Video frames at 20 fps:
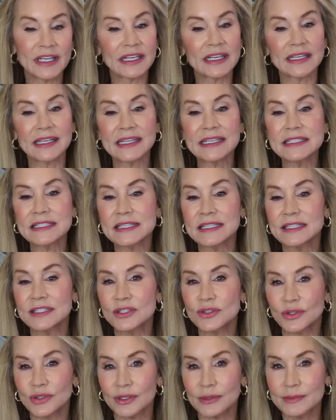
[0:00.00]
at least
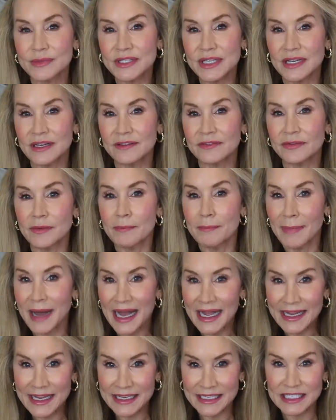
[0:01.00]
in terms of
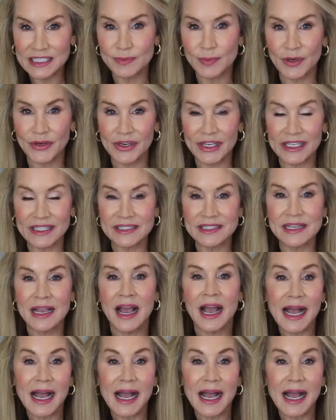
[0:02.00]
my experience,